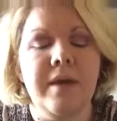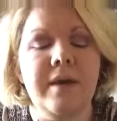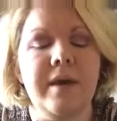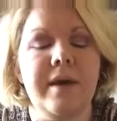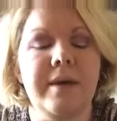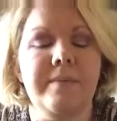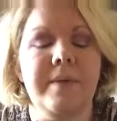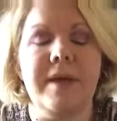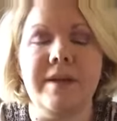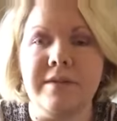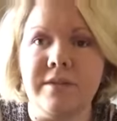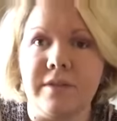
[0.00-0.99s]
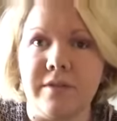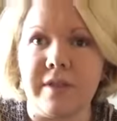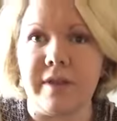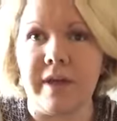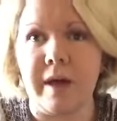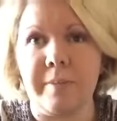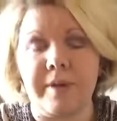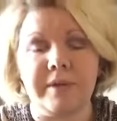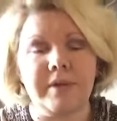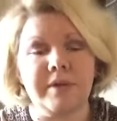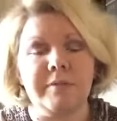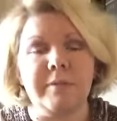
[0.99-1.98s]
and so they'll help
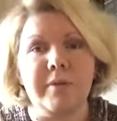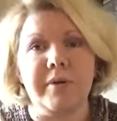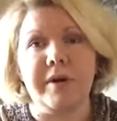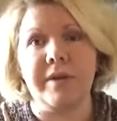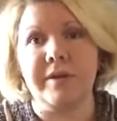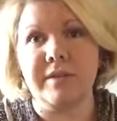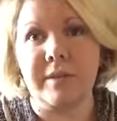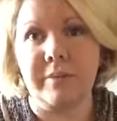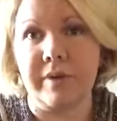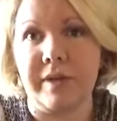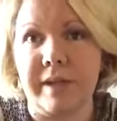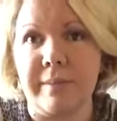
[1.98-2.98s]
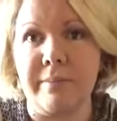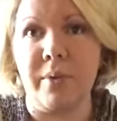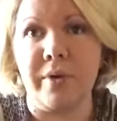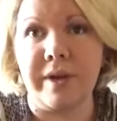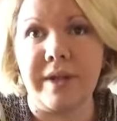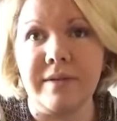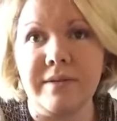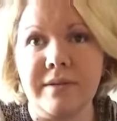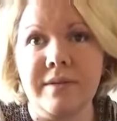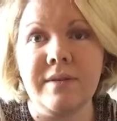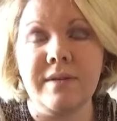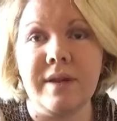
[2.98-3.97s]
us explore some really important
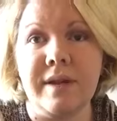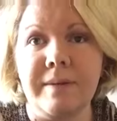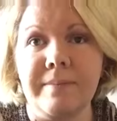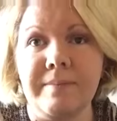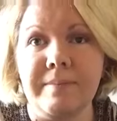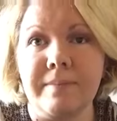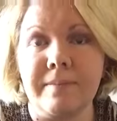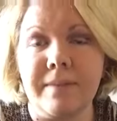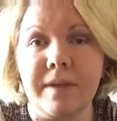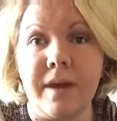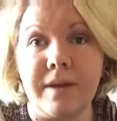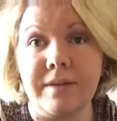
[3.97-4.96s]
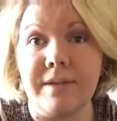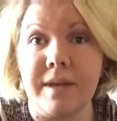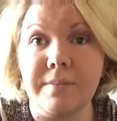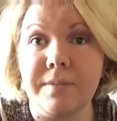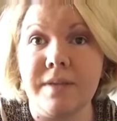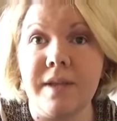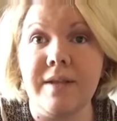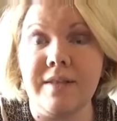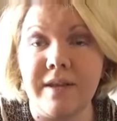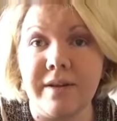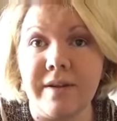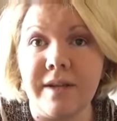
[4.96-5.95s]
concepts and
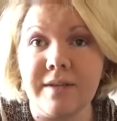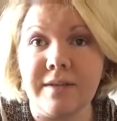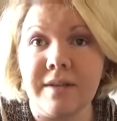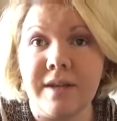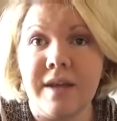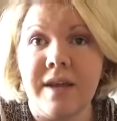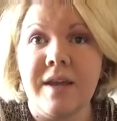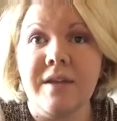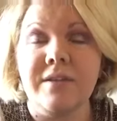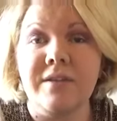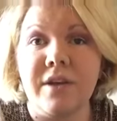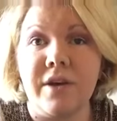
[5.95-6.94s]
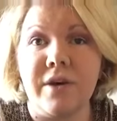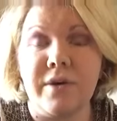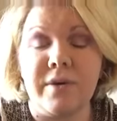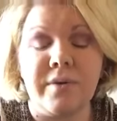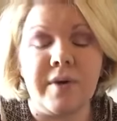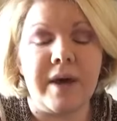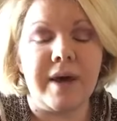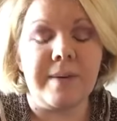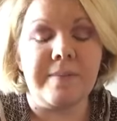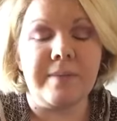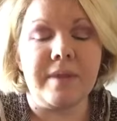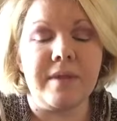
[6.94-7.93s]
theories. So
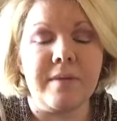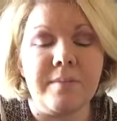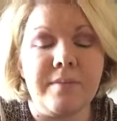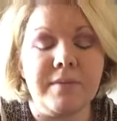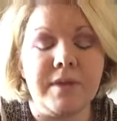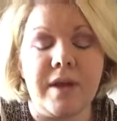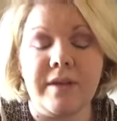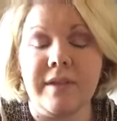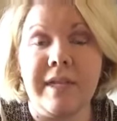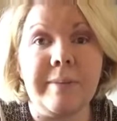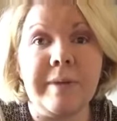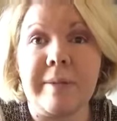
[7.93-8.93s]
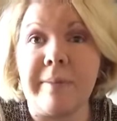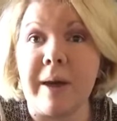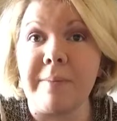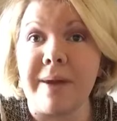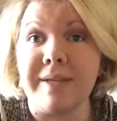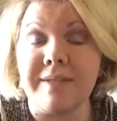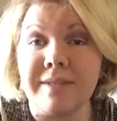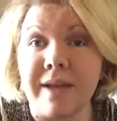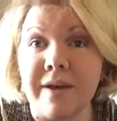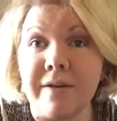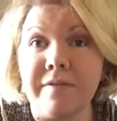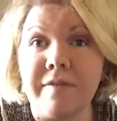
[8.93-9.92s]
a little bit about
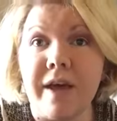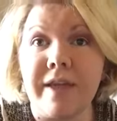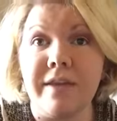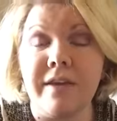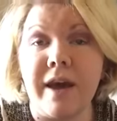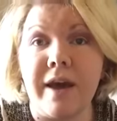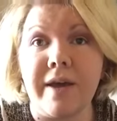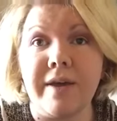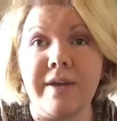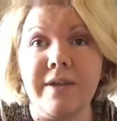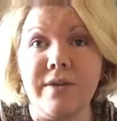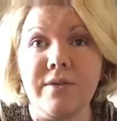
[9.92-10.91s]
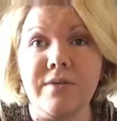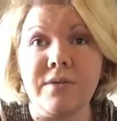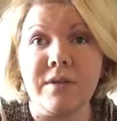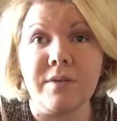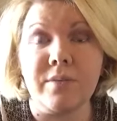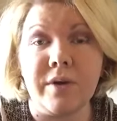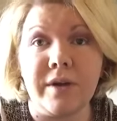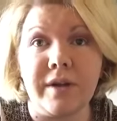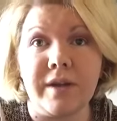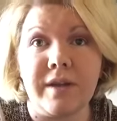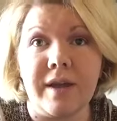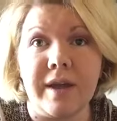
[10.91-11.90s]
myself. I used to
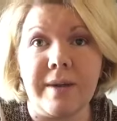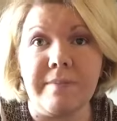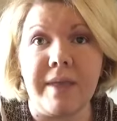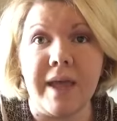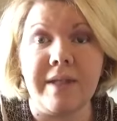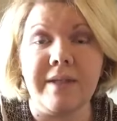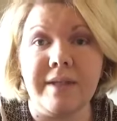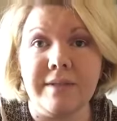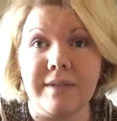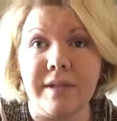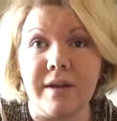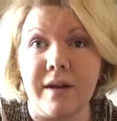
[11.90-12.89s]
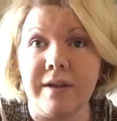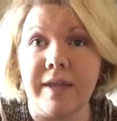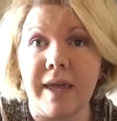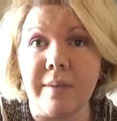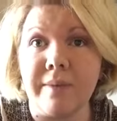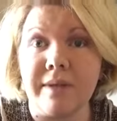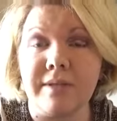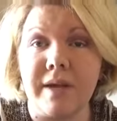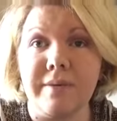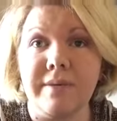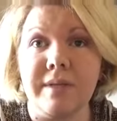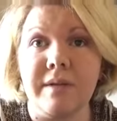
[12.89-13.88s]
work at Lindsay on campus. I was in